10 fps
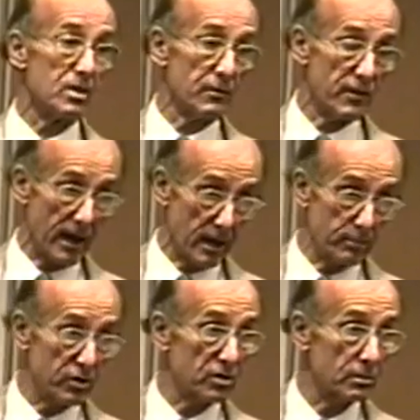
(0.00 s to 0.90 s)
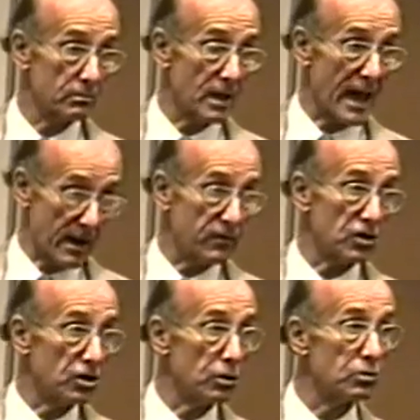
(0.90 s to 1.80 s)
develops
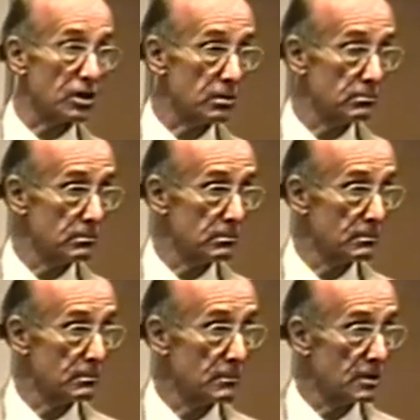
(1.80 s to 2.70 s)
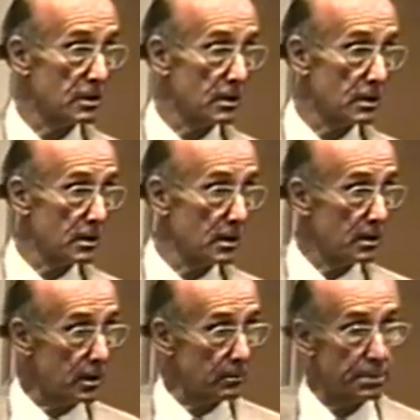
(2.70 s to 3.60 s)
after Newton
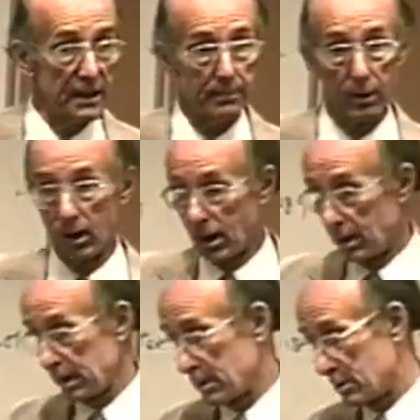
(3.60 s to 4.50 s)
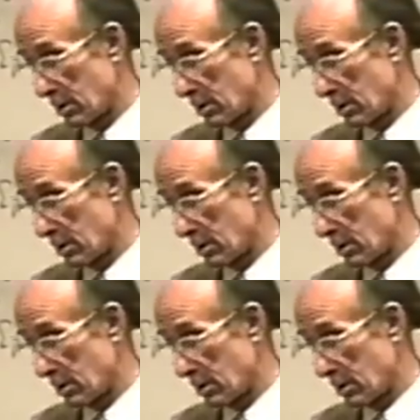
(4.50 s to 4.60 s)
in people like